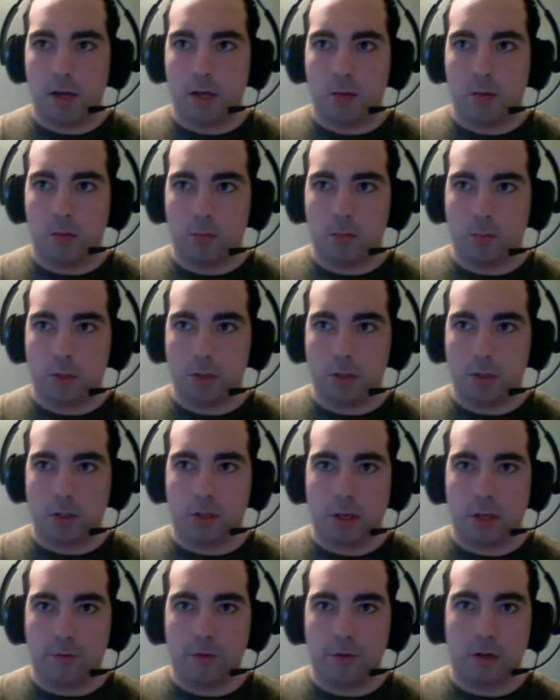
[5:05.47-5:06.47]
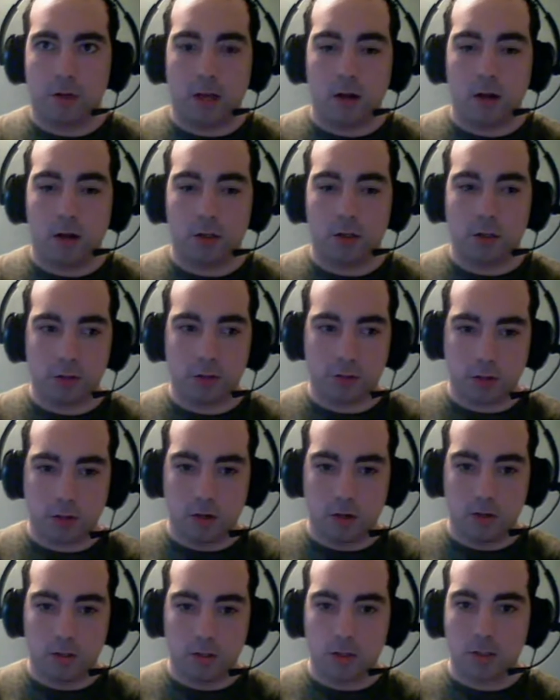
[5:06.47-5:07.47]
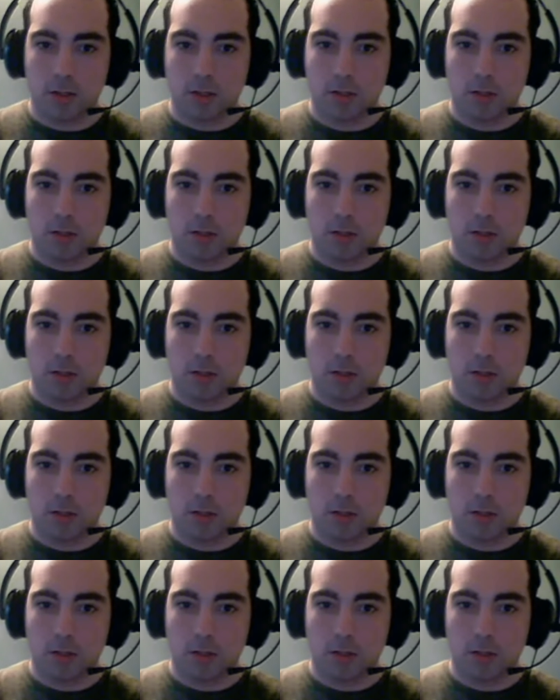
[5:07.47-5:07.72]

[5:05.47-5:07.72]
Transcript: when if your character starts